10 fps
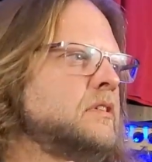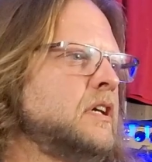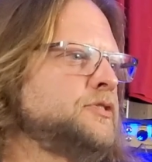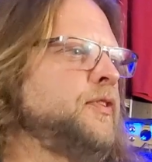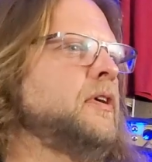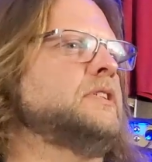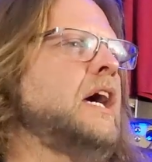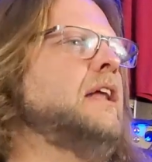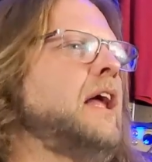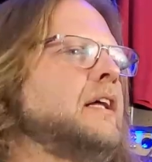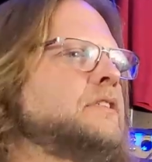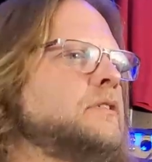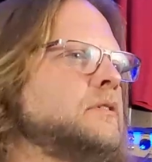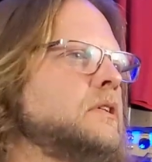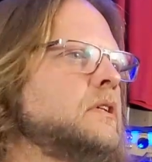as far as highlights,
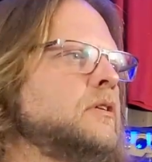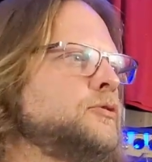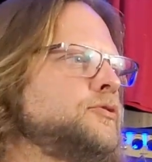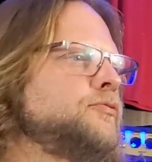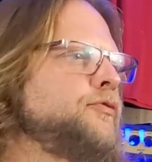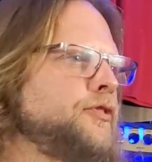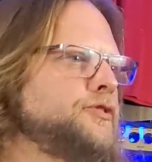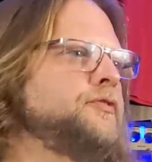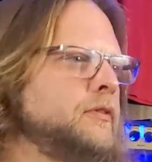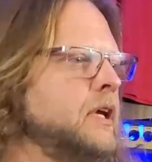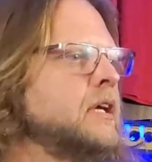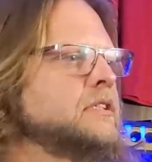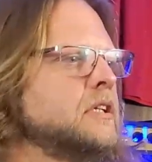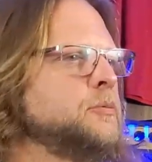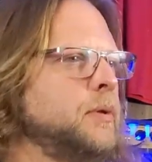those first few
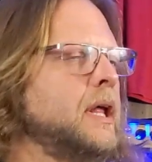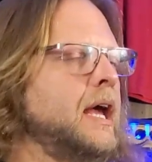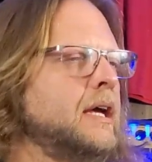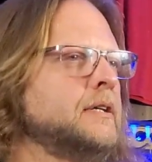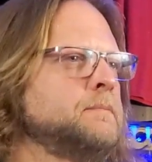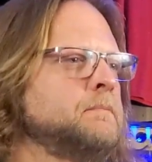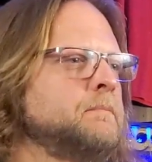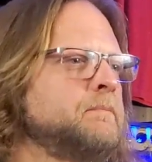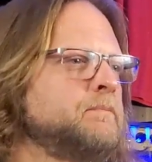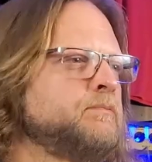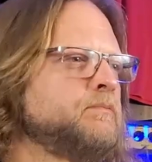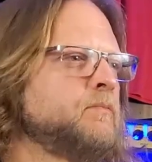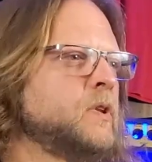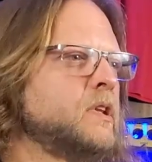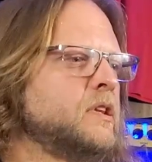gigs that you play,
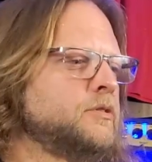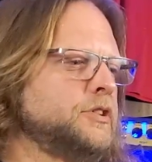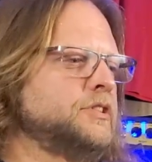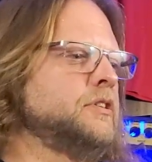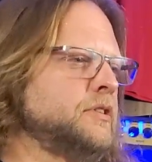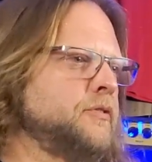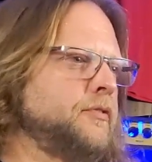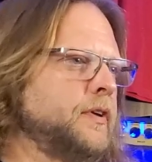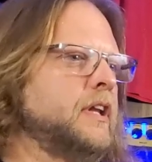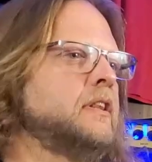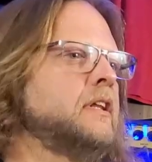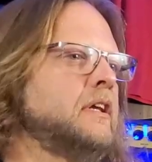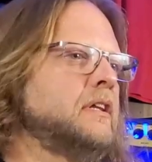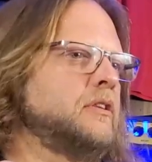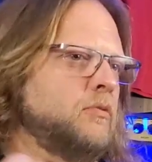there's just, you'll never forget the
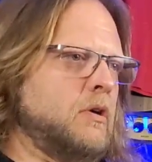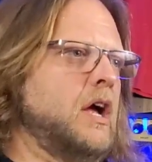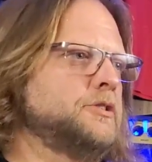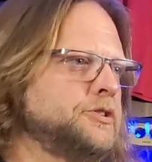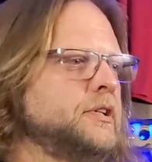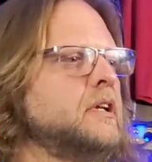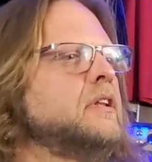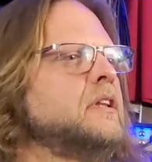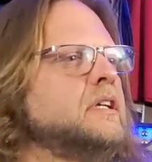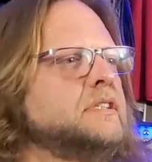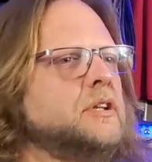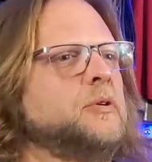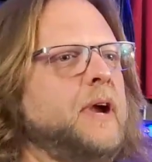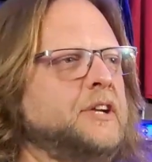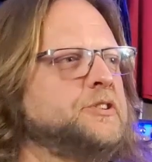rush, the
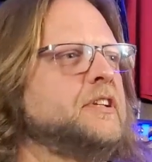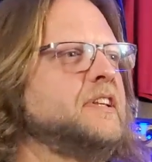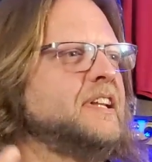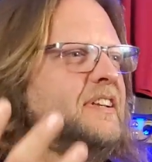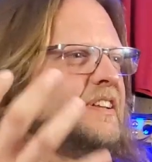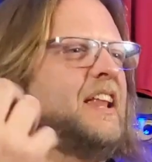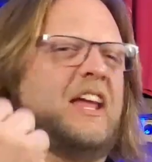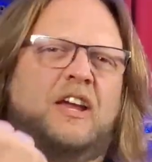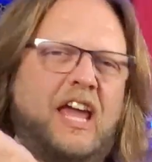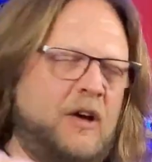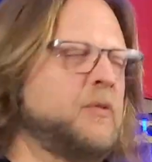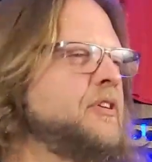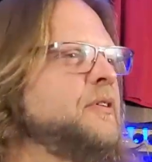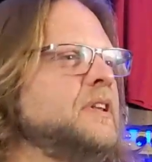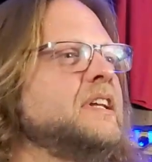exhilaration, we're
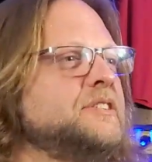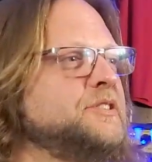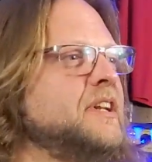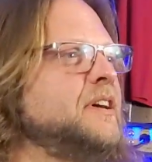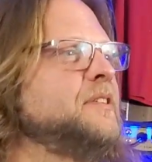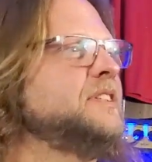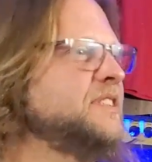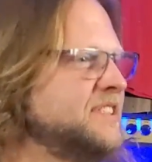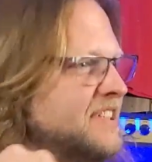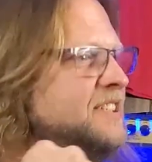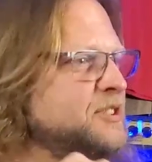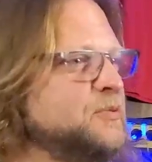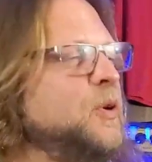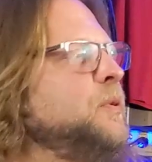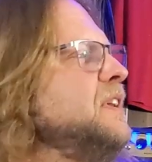doing this, this is
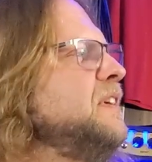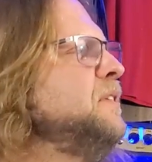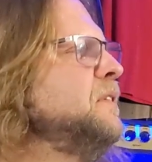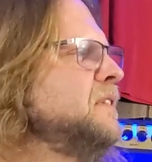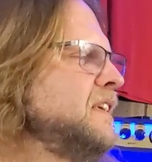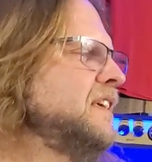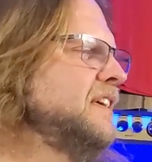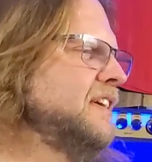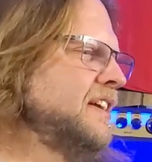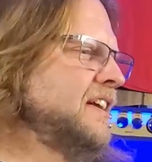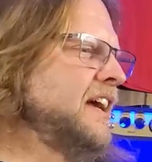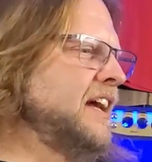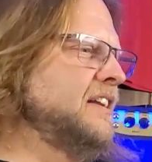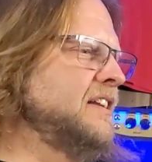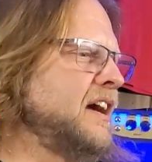what we do.
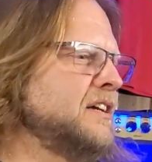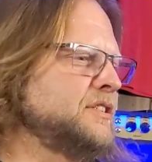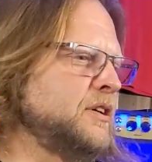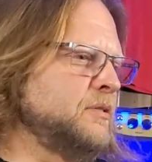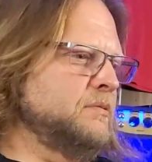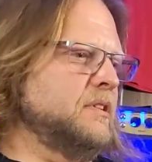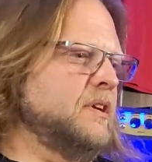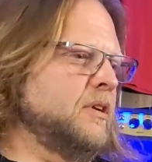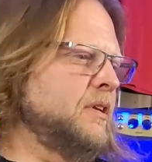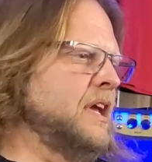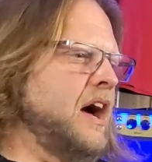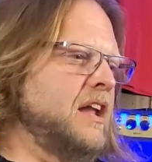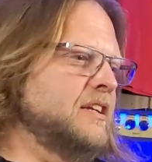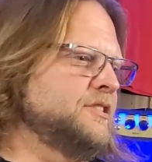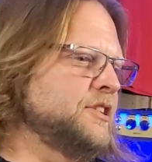And so early
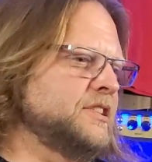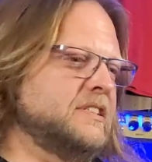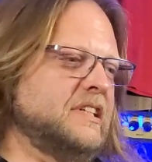on, it's just,